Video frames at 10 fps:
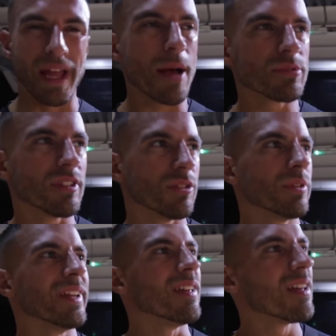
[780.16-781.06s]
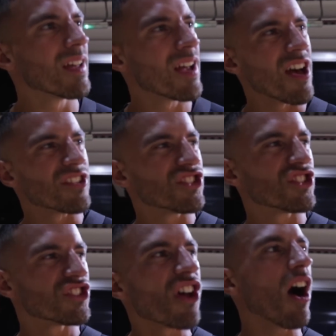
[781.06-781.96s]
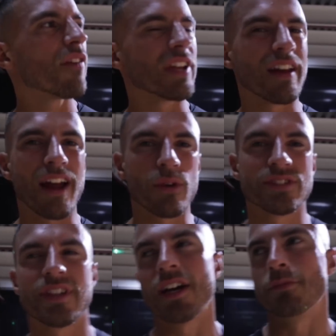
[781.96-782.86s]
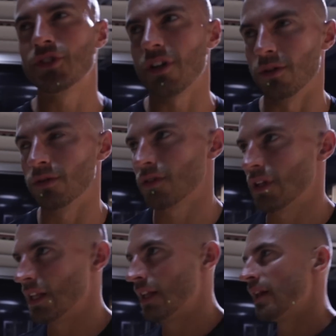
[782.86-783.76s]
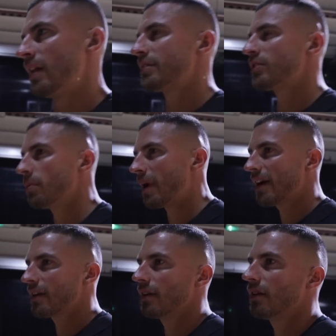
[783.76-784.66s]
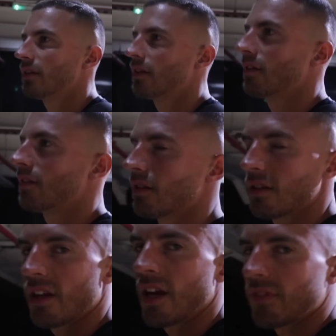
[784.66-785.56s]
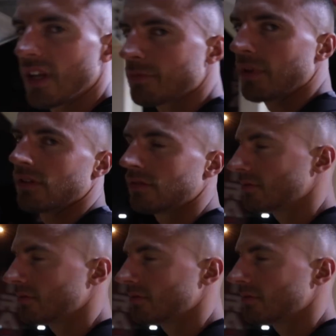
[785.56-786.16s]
be absolutely starving in an hour's time. So let's go back and have the last meal.